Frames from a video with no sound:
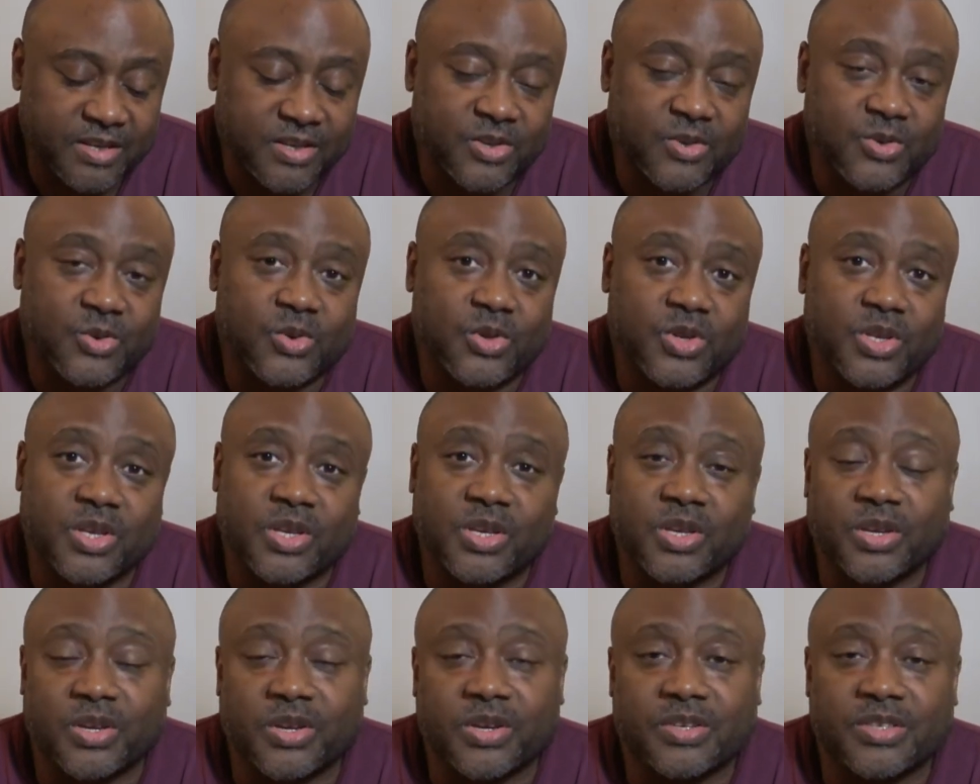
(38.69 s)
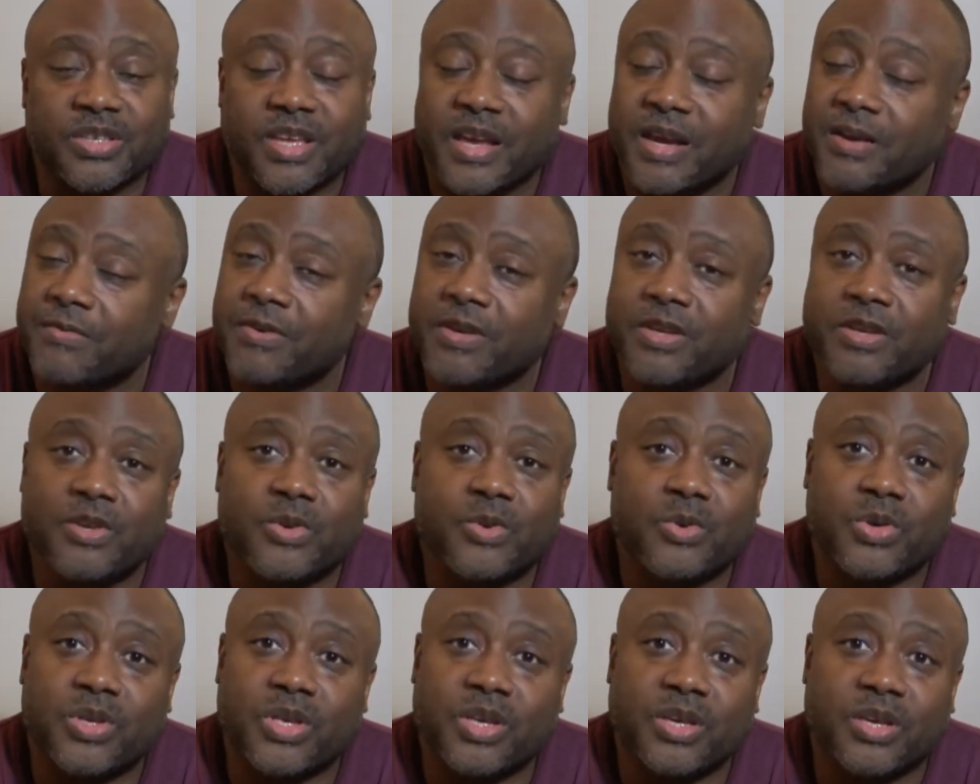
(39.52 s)
New Year's, every
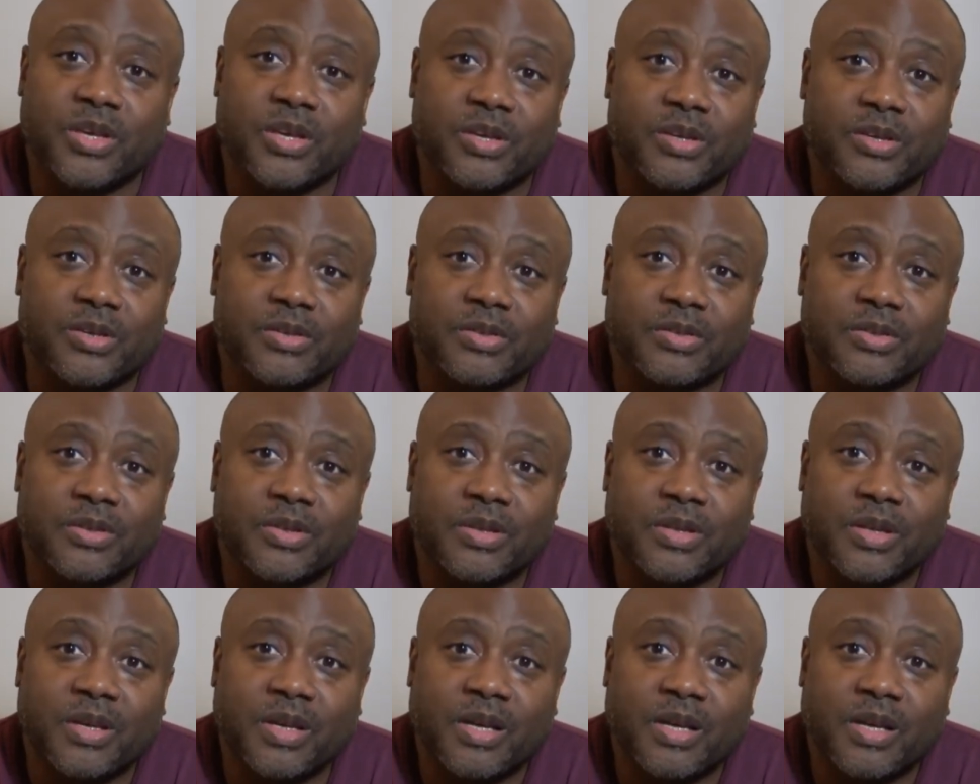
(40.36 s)
New Year's,